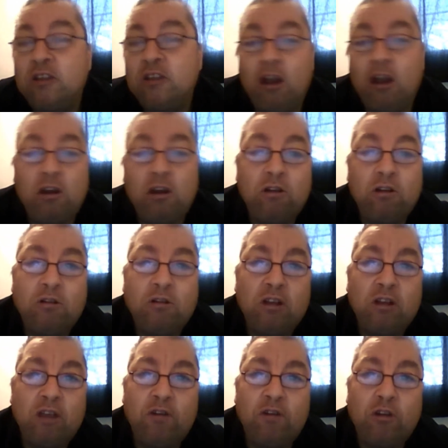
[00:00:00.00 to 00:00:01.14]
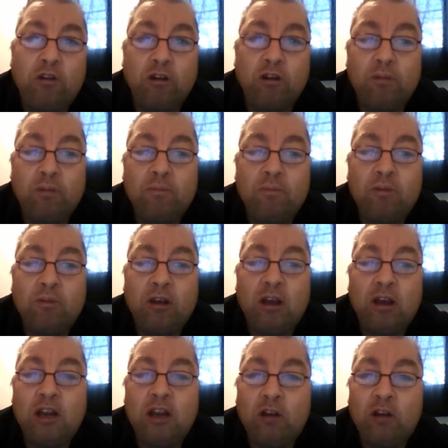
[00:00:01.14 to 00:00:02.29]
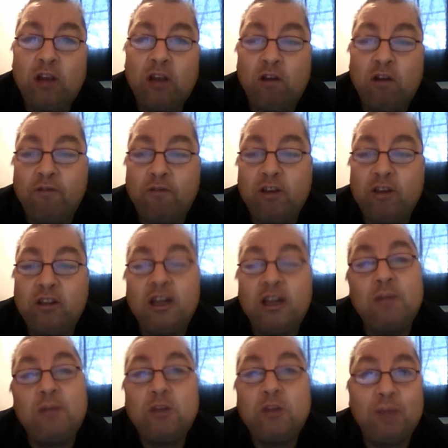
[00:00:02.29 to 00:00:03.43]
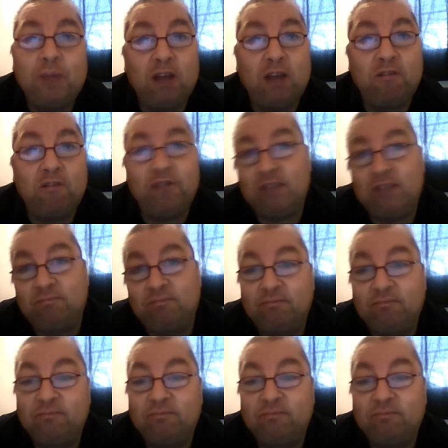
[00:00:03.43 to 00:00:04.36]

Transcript: So if you look at them and they look healthy, then they must be healthy.